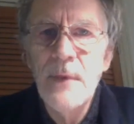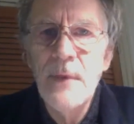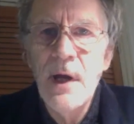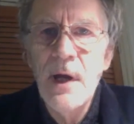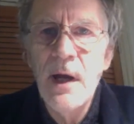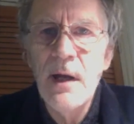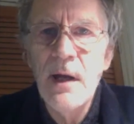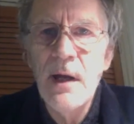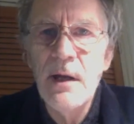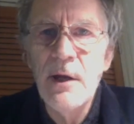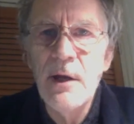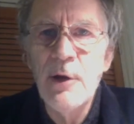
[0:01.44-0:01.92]

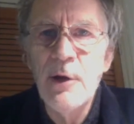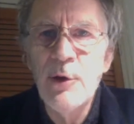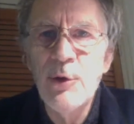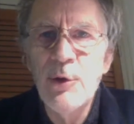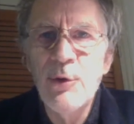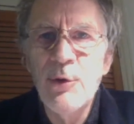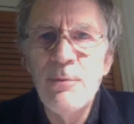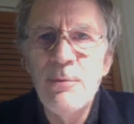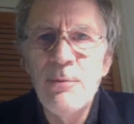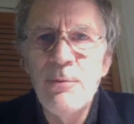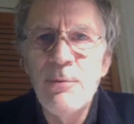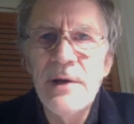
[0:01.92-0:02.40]

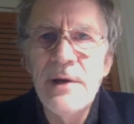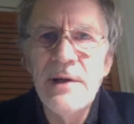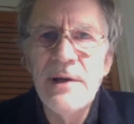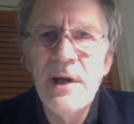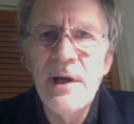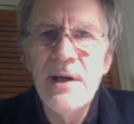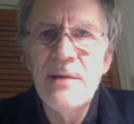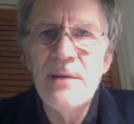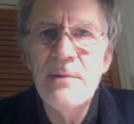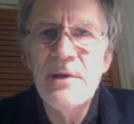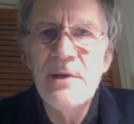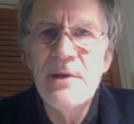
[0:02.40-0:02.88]
Hello, my
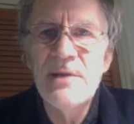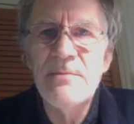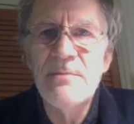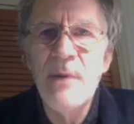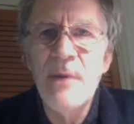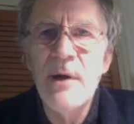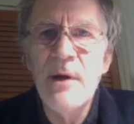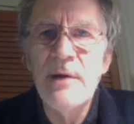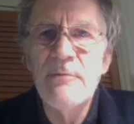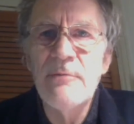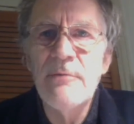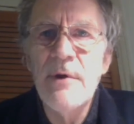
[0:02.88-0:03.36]
name is
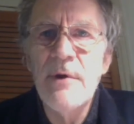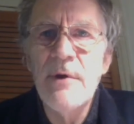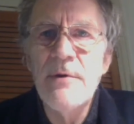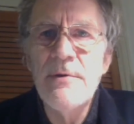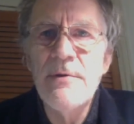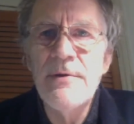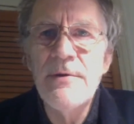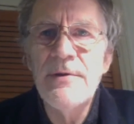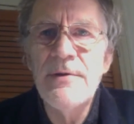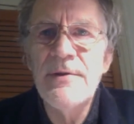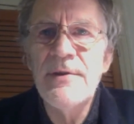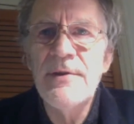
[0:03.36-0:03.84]
Mike
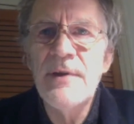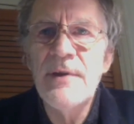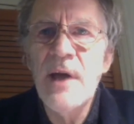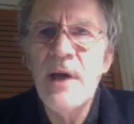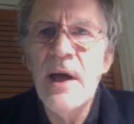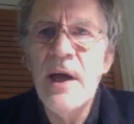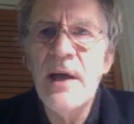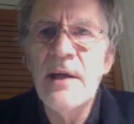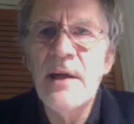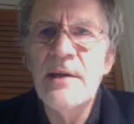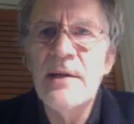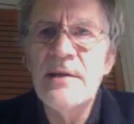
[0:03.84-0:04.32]
Roth,
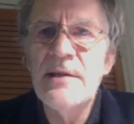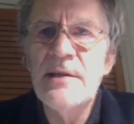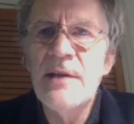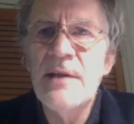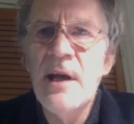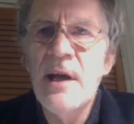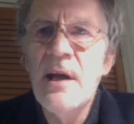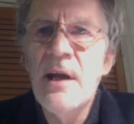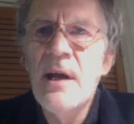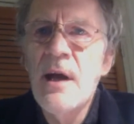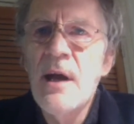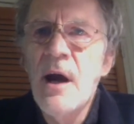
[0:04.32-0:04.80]
and
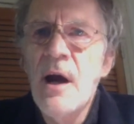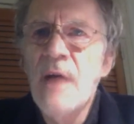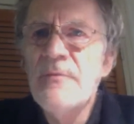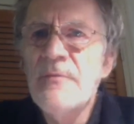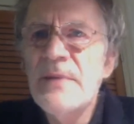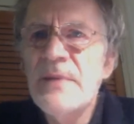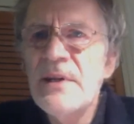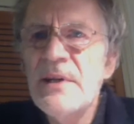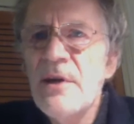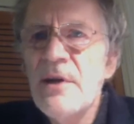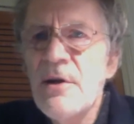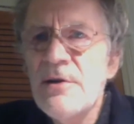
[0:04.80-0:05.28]
I've
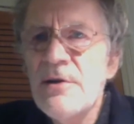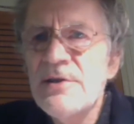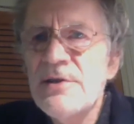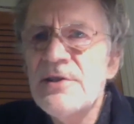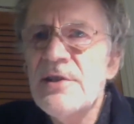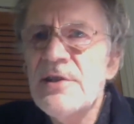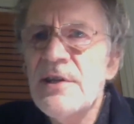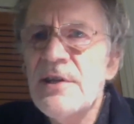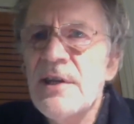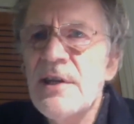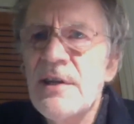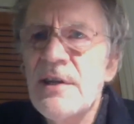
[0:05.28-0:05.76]
been
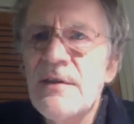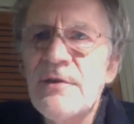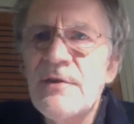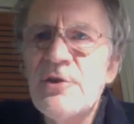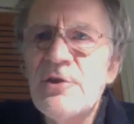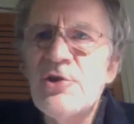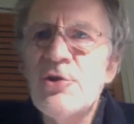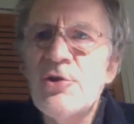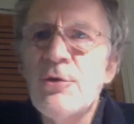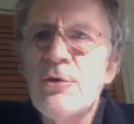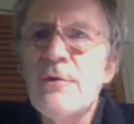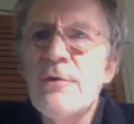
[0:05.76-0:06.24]
asked to give a
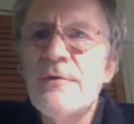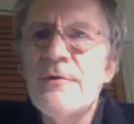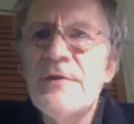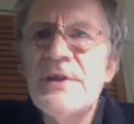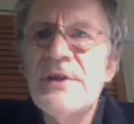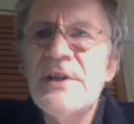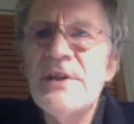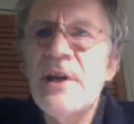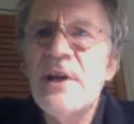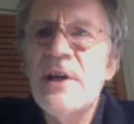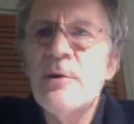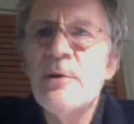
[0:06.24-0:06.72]
short
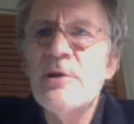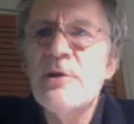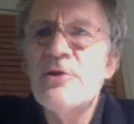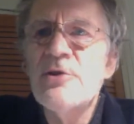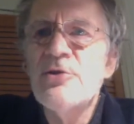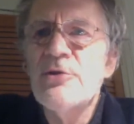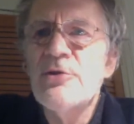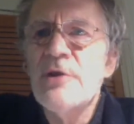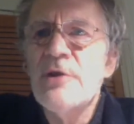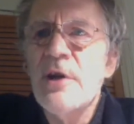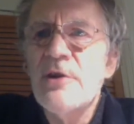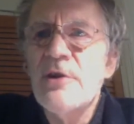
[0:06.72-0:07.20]
video
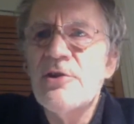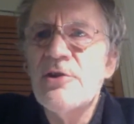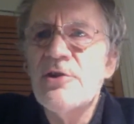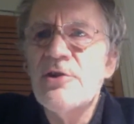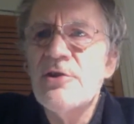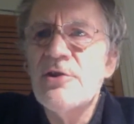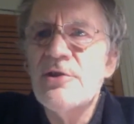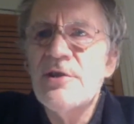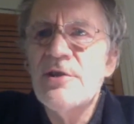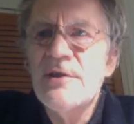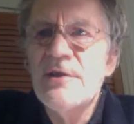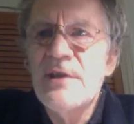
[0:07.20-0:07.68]

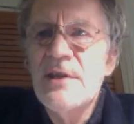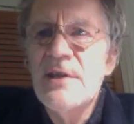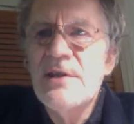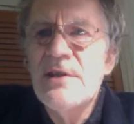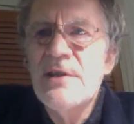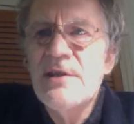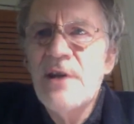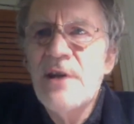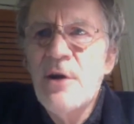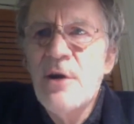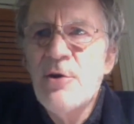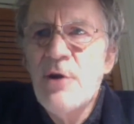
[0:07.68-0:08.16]
introduction to
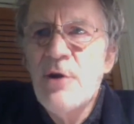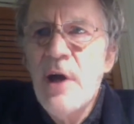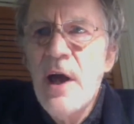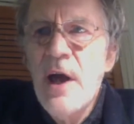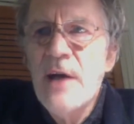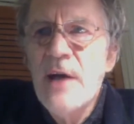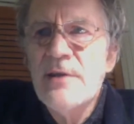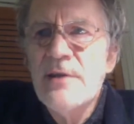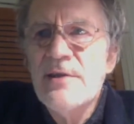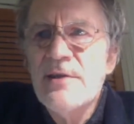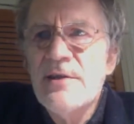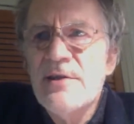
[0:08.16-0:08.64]
these yoga
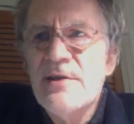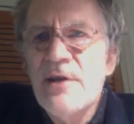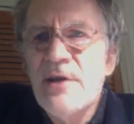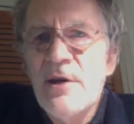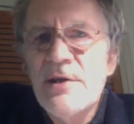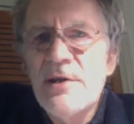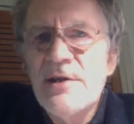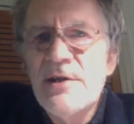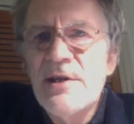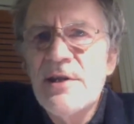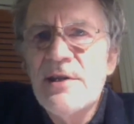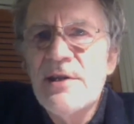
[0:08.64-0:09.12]

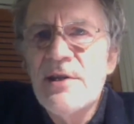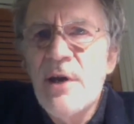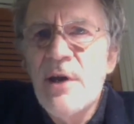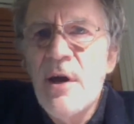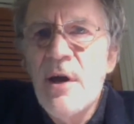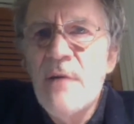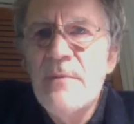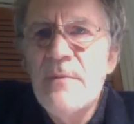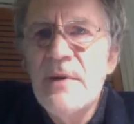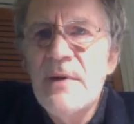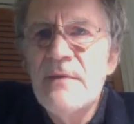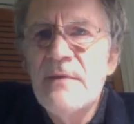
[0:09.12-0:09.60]
exercises
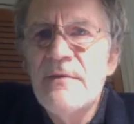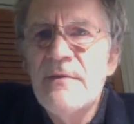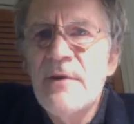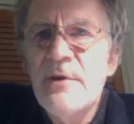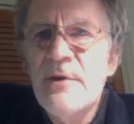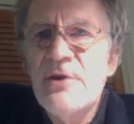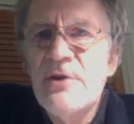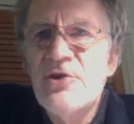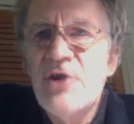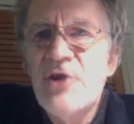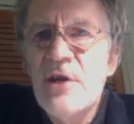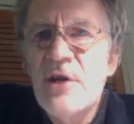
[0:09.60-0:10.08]
that have been
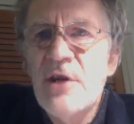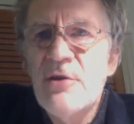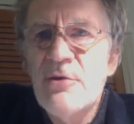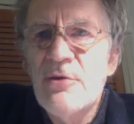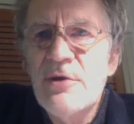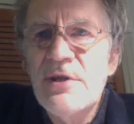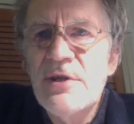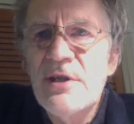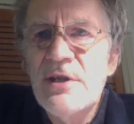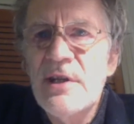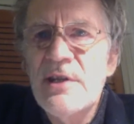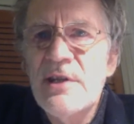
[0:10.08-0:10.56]
very
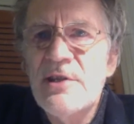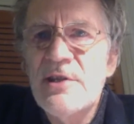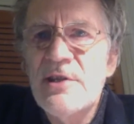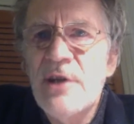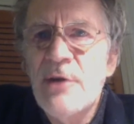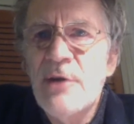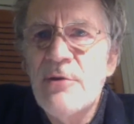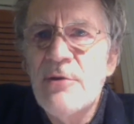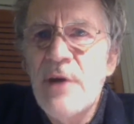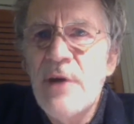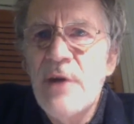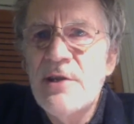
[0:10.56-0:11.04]
generously
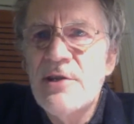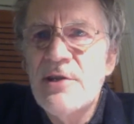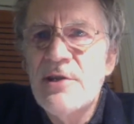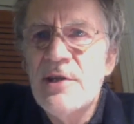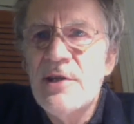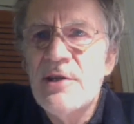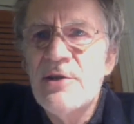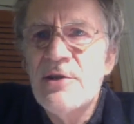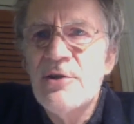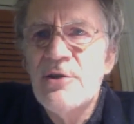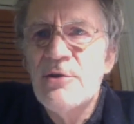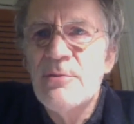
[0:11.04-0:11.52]

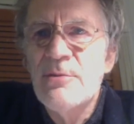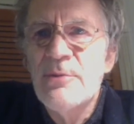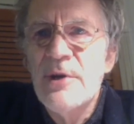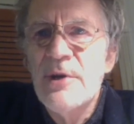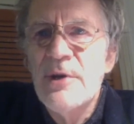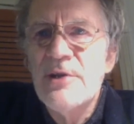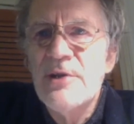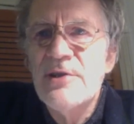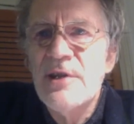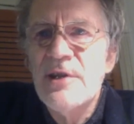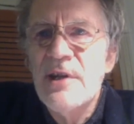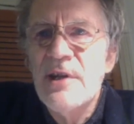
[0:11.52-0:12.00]
donated to
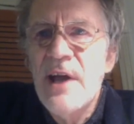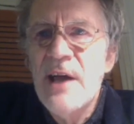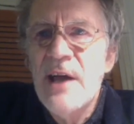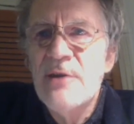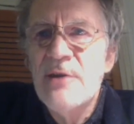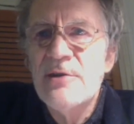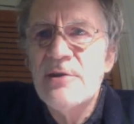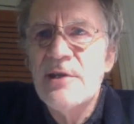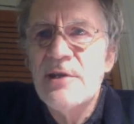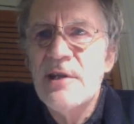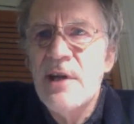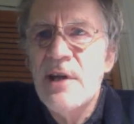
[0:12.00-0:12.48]
Brixton
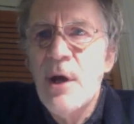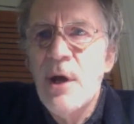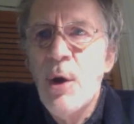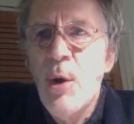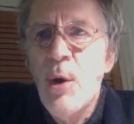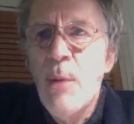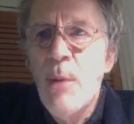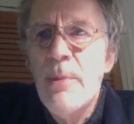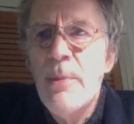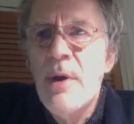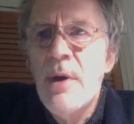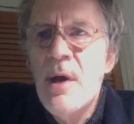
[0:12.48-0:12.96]
Housing
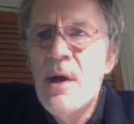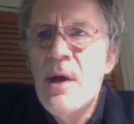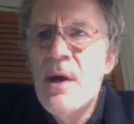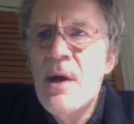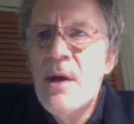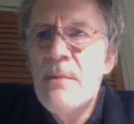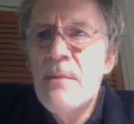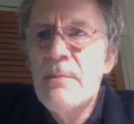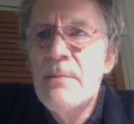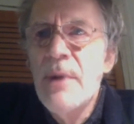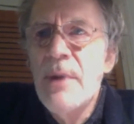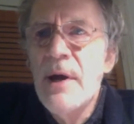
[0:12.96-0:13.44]
Co-op
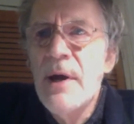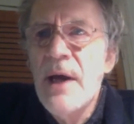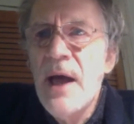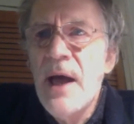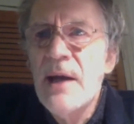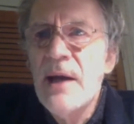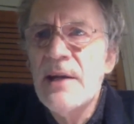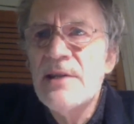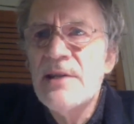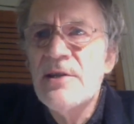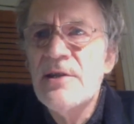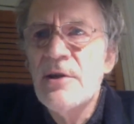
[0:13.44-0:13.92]
by
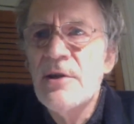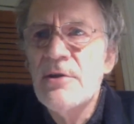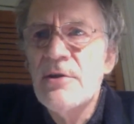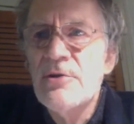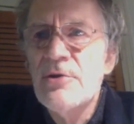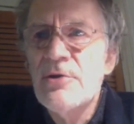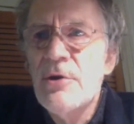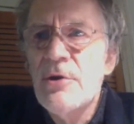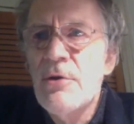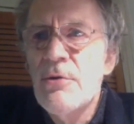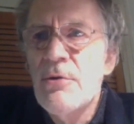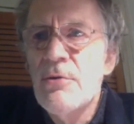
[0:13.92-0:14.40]

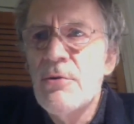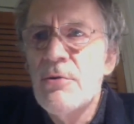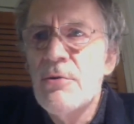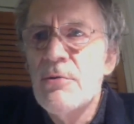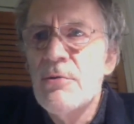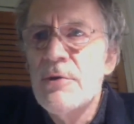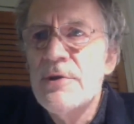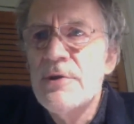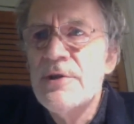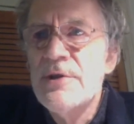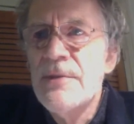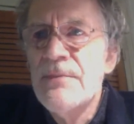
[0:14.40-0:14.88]
Alexandra
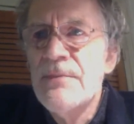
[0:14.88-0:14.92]
Horwood.